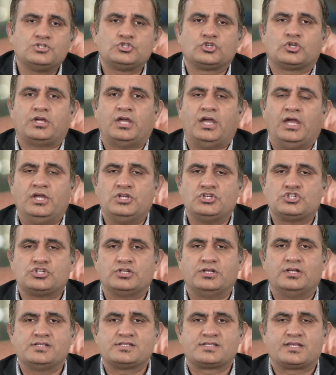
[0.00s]

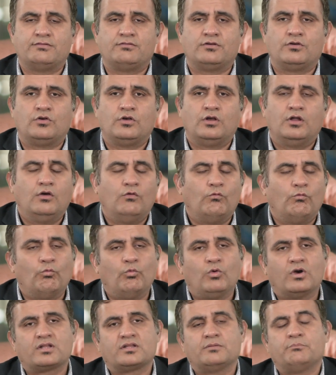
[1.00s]
education is given,
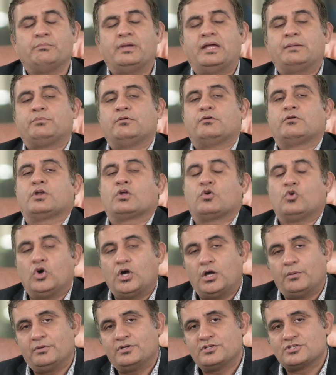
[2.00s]
what are the manpower
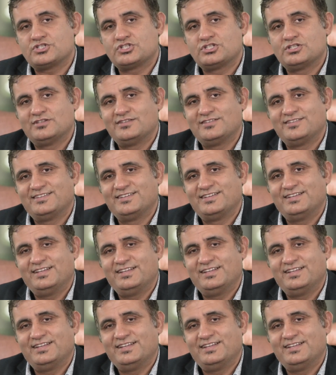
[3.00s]
requirements?